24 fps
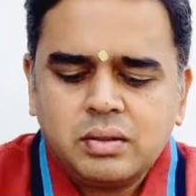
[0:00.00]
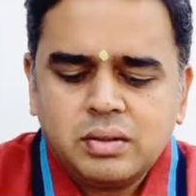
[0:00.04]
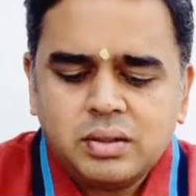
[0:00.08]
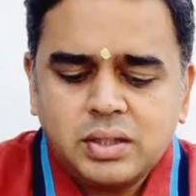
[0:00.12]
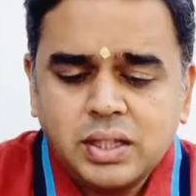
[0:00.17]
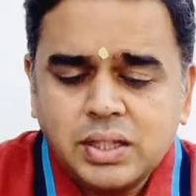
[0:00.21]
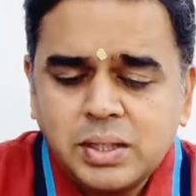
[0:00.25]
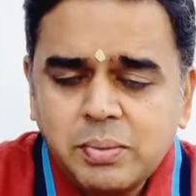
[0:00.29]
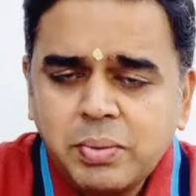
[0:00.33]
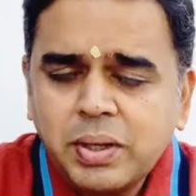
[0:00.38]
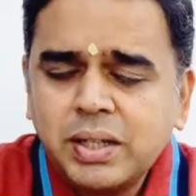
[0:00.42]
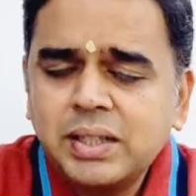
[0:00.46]

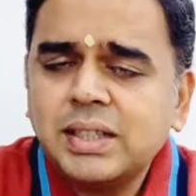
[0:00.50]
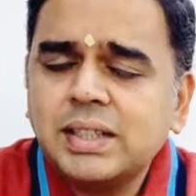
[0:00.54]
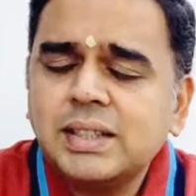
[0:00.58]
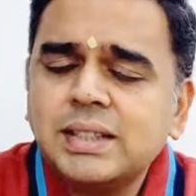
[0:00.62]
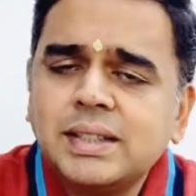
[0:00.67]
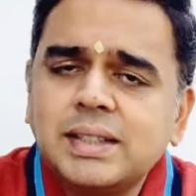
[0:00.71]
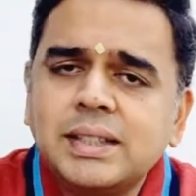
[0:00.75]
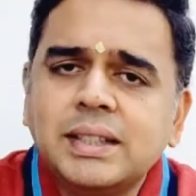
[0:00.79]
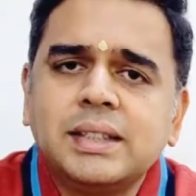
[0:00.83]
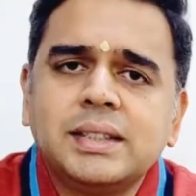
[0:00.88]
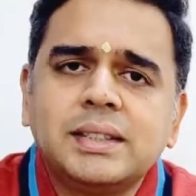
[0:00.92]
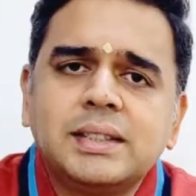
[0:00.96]

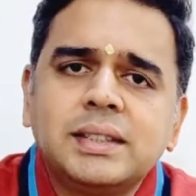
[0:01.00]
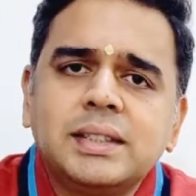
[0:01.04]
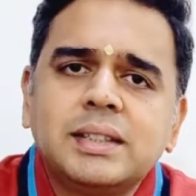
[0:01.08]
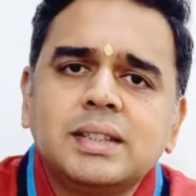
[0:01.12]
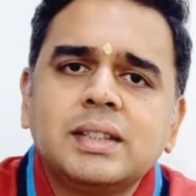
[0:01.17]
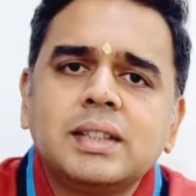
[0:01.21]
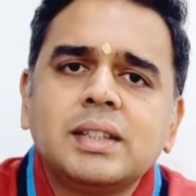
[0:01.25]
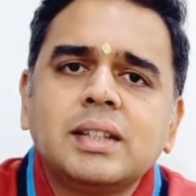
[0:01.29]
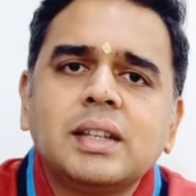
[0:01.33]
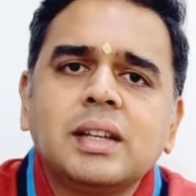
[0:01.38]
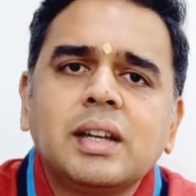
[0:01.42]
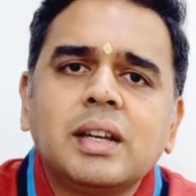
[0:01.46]
Dhadhipanda says,
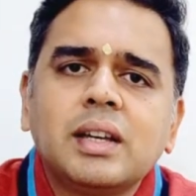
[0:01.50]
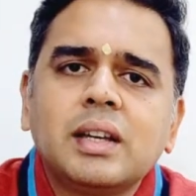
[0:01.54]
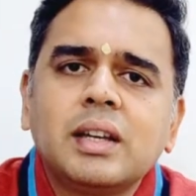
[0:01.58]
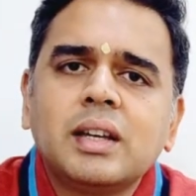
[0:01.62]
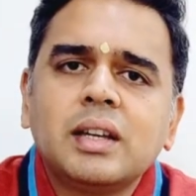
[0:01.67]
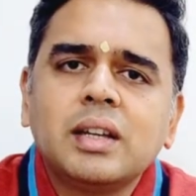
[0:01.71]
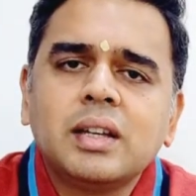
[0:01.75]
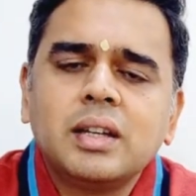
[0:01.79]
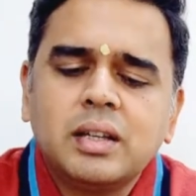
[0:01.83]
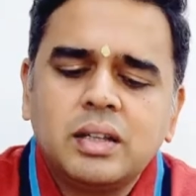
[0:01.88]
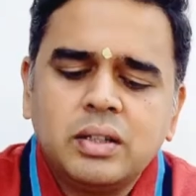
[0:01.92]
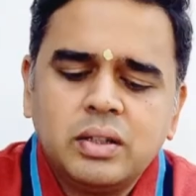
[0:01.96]

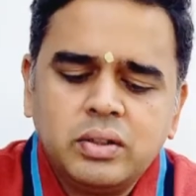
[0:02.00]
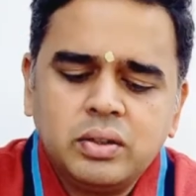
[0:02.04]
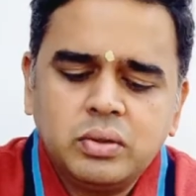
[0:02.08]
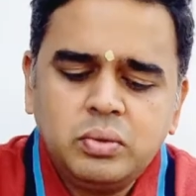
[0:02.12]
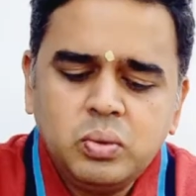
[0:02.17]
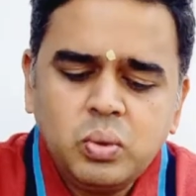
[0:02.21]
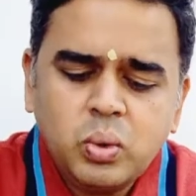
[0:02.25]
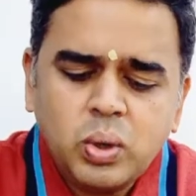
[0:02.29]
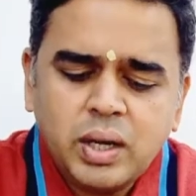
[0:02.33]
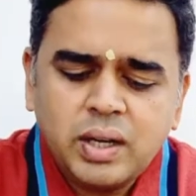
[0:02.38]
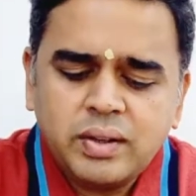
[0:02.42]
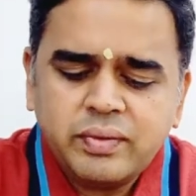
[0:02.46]

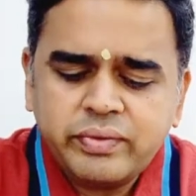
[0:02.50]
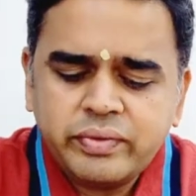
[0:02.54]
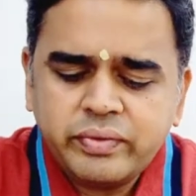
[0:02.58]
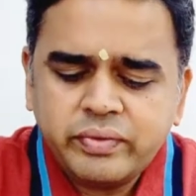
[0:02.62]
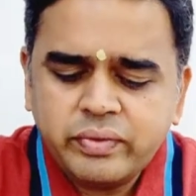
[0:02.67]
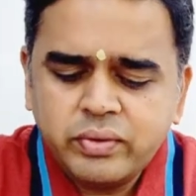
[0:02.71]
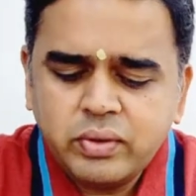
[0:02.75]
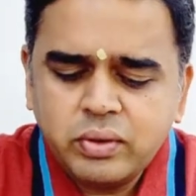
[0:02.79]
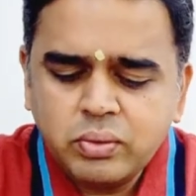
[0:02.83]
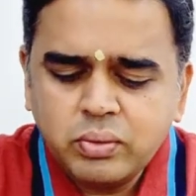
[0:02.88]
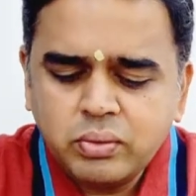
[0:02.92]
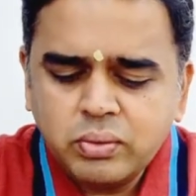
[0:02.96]
you have
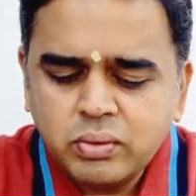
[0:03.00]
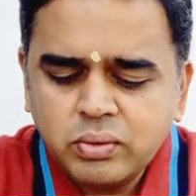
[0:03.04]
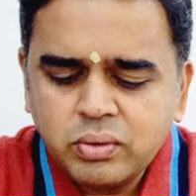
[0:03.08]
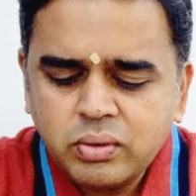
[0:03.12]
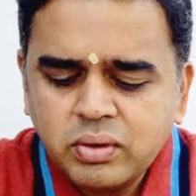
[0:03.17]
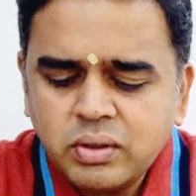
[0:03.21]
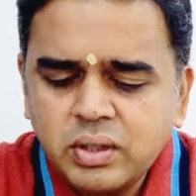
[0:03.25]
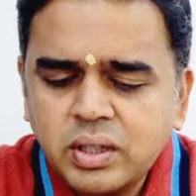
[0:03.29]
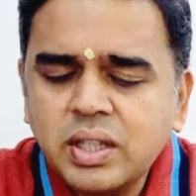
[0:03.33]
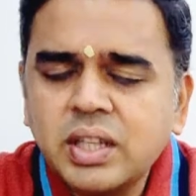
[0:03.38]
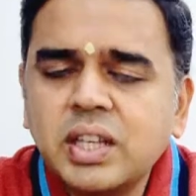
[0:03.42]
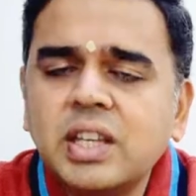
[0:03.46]

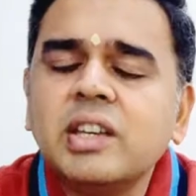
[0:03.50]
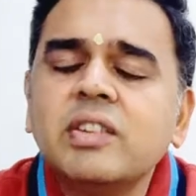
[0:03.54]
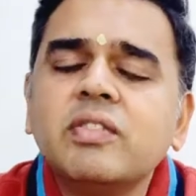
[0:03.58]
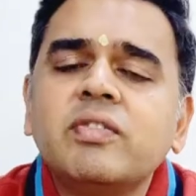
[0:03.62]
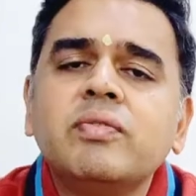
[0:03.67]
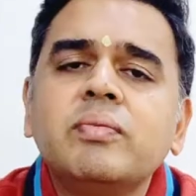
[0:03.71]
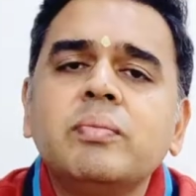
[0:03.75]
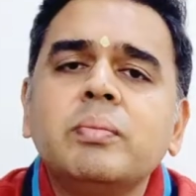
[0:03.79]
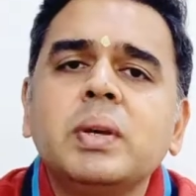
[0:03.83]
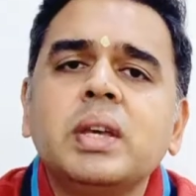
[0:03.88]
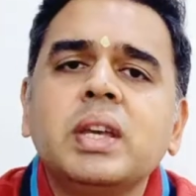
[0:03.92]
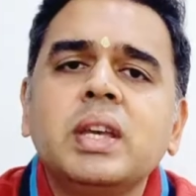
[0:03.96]
to
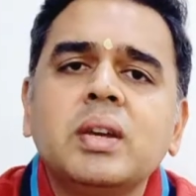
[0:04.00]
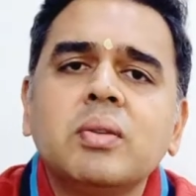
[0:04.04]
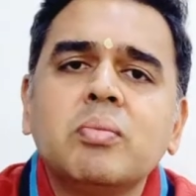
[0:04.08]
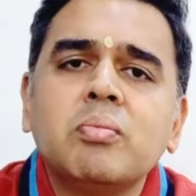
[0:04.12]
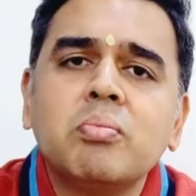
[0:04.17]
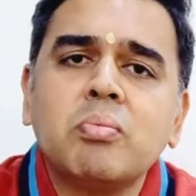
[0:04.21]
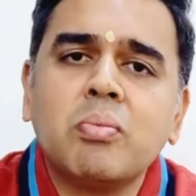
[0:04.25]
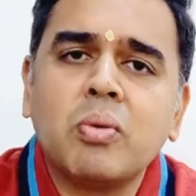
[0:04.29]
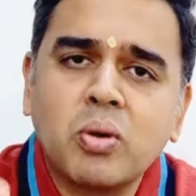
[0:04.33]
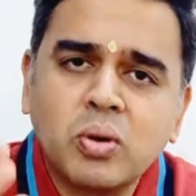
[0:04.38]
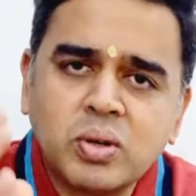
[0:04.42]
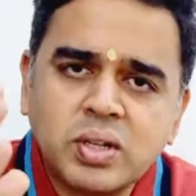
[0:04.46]
give me
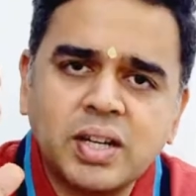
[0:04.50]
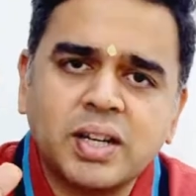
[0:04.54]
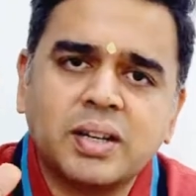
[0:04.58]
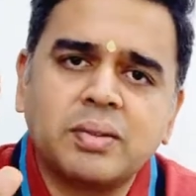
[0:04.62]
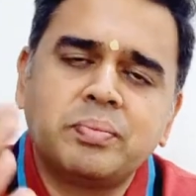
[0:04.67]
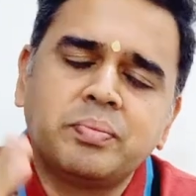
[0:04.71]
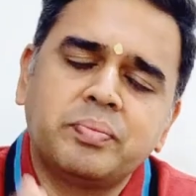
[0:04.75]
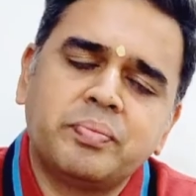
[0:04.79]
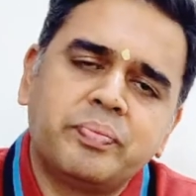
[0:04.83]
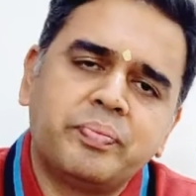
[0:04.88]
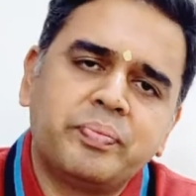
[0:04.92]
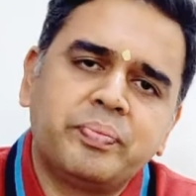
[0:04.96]
moksha
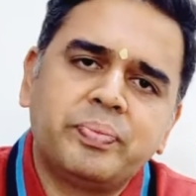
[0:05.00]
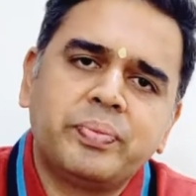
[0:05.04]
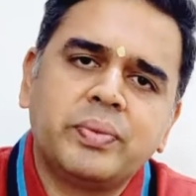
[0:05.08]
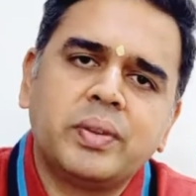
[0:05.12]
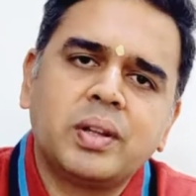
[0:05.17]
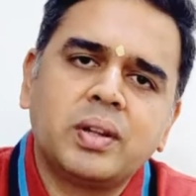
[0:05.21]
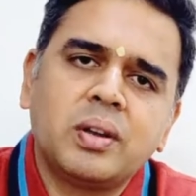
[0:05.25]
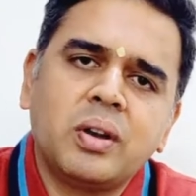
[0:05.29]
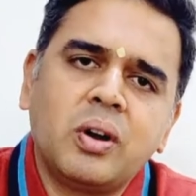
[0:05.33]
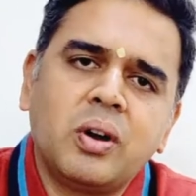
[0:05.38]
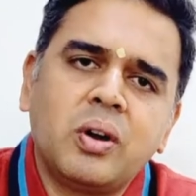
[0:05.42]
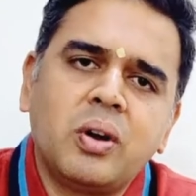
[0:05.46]

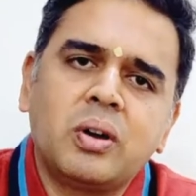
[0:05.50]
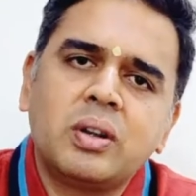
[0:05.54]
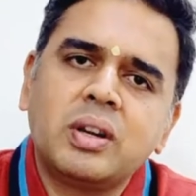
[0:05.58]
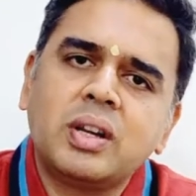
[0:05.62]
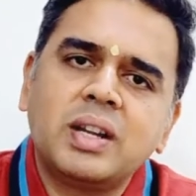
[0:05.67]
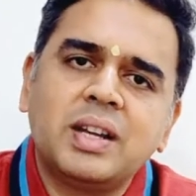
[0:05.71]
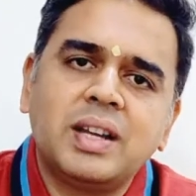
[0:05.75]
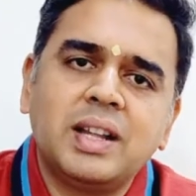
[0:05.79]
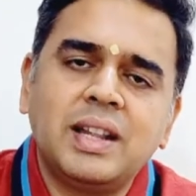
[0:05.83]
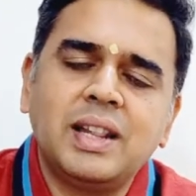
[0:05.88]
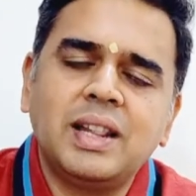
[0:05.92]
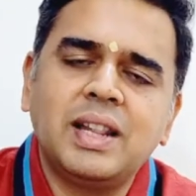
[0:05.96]
or
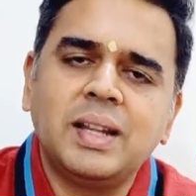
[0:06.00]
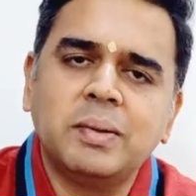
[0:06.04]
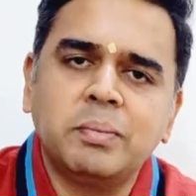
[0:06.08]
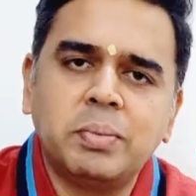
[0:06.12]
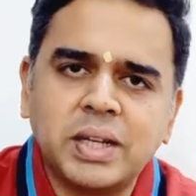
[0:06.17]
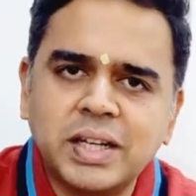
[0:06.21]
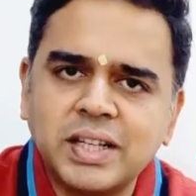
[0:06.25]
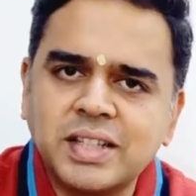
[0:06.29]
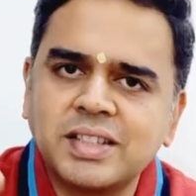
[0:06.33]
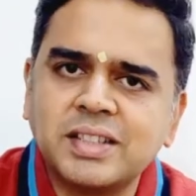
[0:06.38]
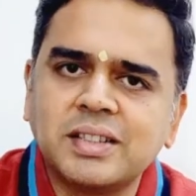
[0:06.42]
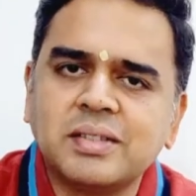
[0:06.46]

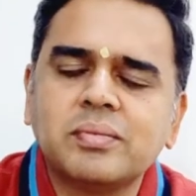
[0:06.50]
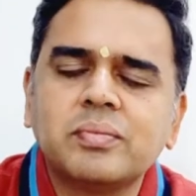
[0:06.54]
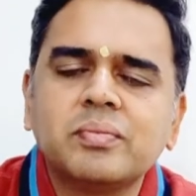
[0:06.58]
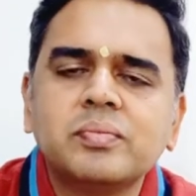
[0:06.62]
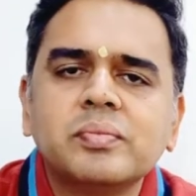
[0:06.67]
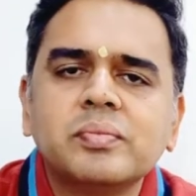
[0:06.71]
liberation.